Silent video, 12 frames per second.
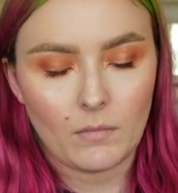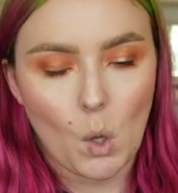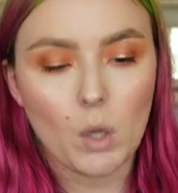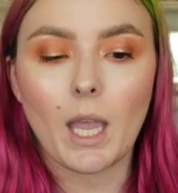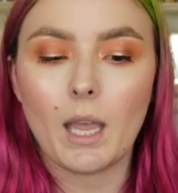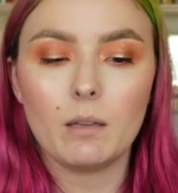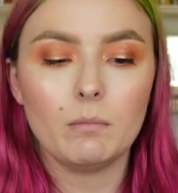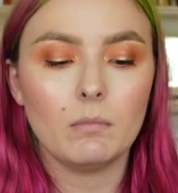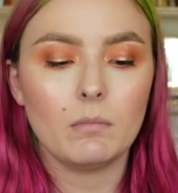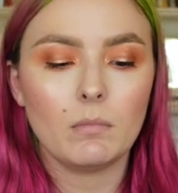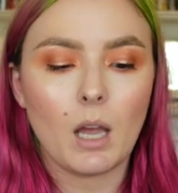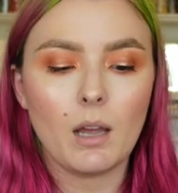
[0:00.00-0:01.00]
okay,
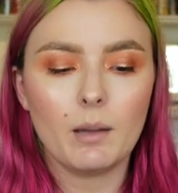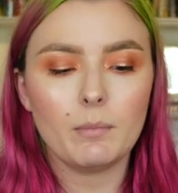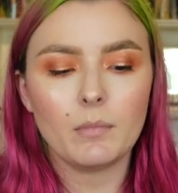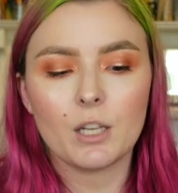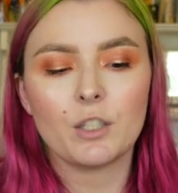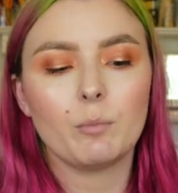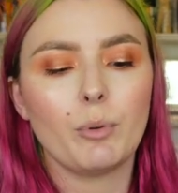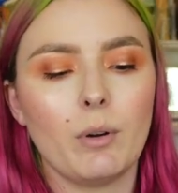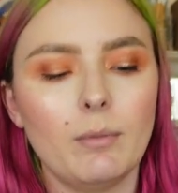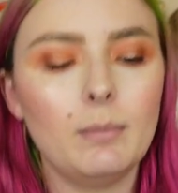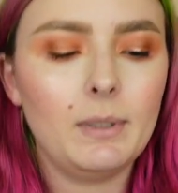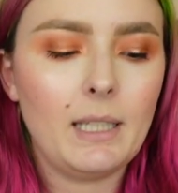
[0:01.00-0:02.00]
um, I should
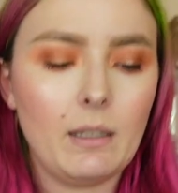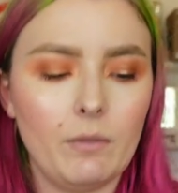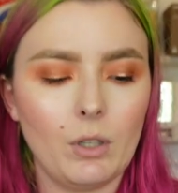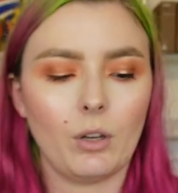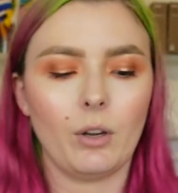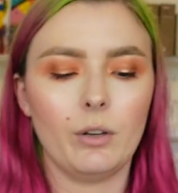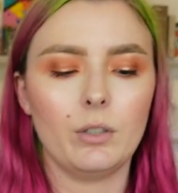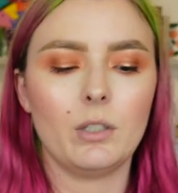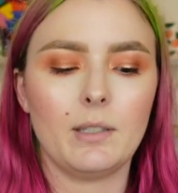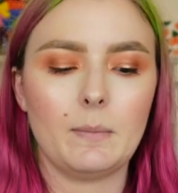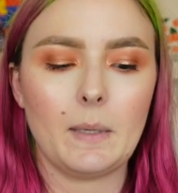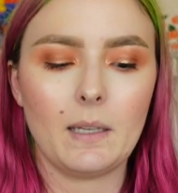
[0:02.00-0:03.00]
probably give it a go
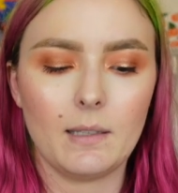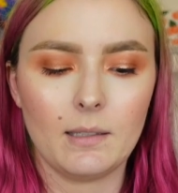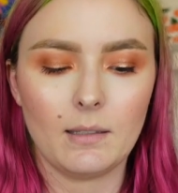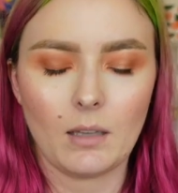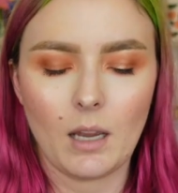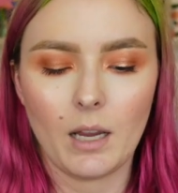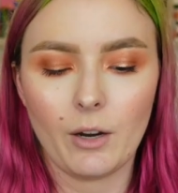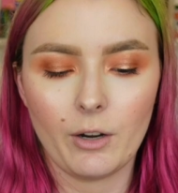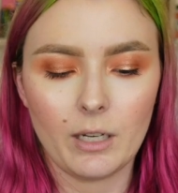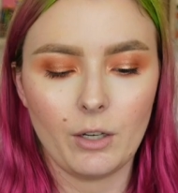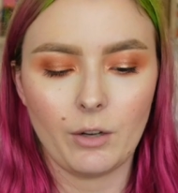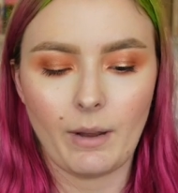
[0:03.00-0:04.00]
just because I
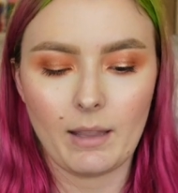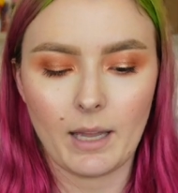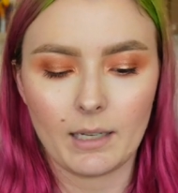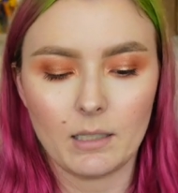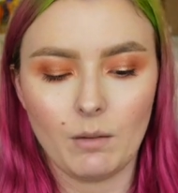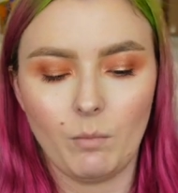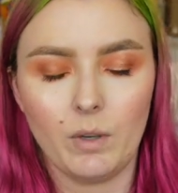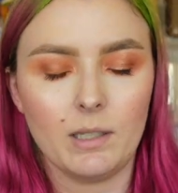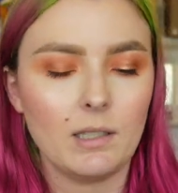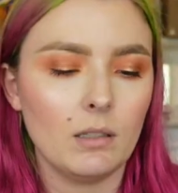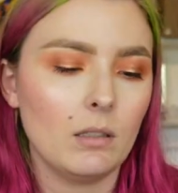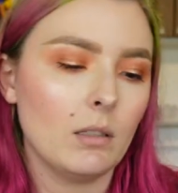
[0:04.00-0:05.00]
already know I like Tim
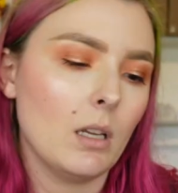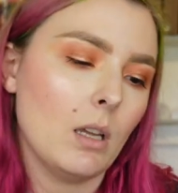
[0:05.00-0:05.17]
Winton.